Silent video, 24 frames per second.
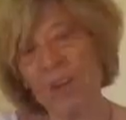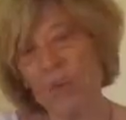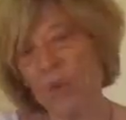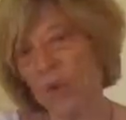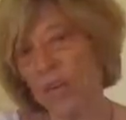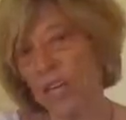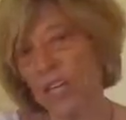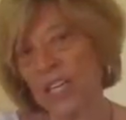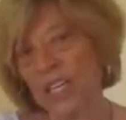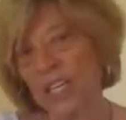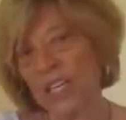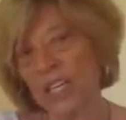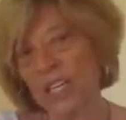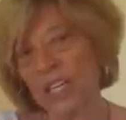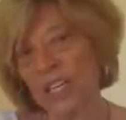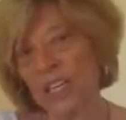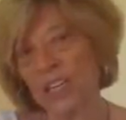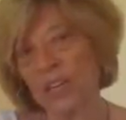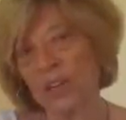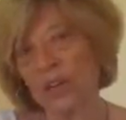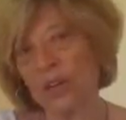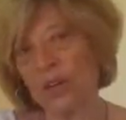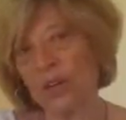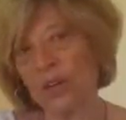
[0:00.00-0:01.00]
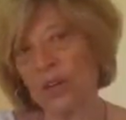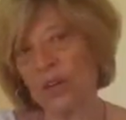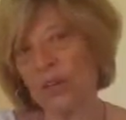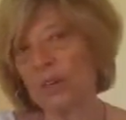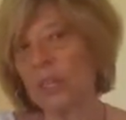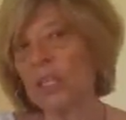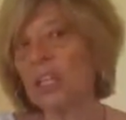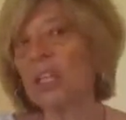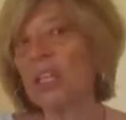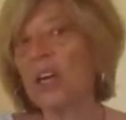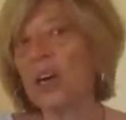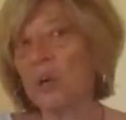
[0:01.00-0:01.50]
in one category
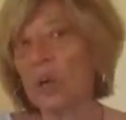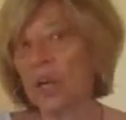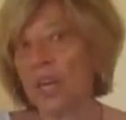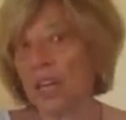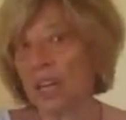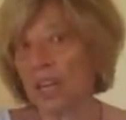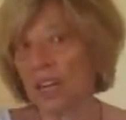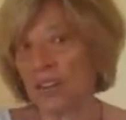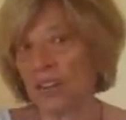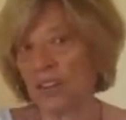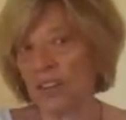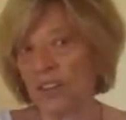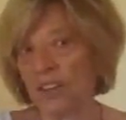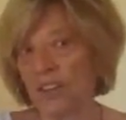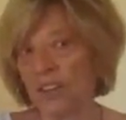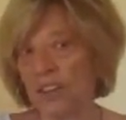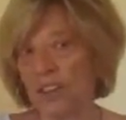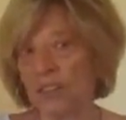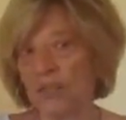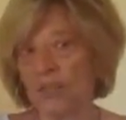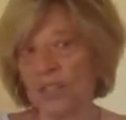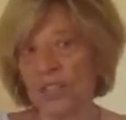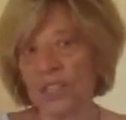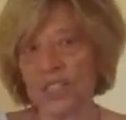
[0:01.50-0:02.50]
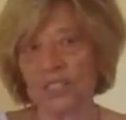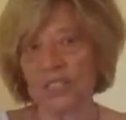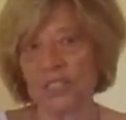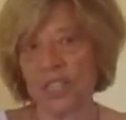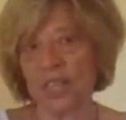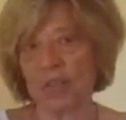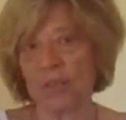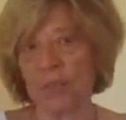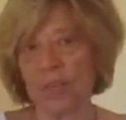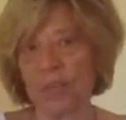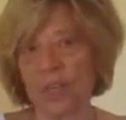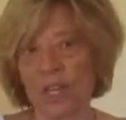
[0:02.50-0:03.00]
but low in another. So for
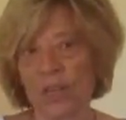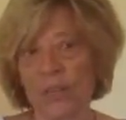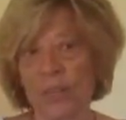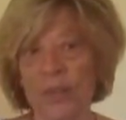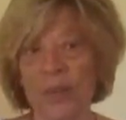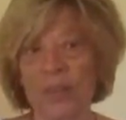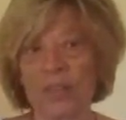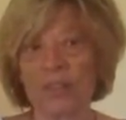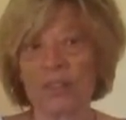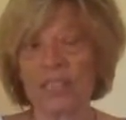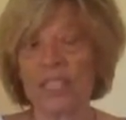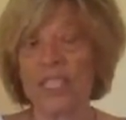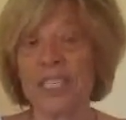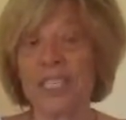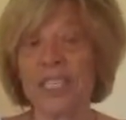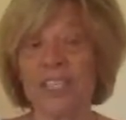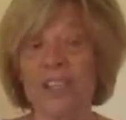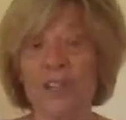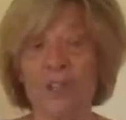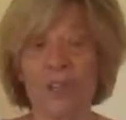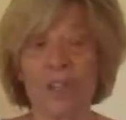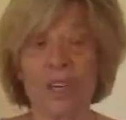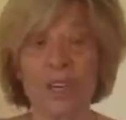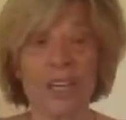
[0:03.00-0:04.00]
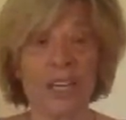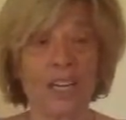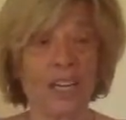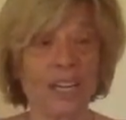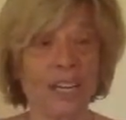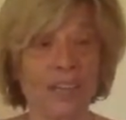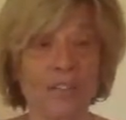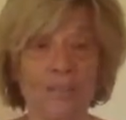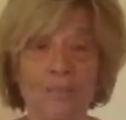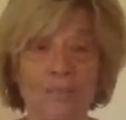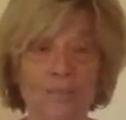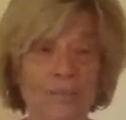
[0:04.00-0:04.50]
example, I'm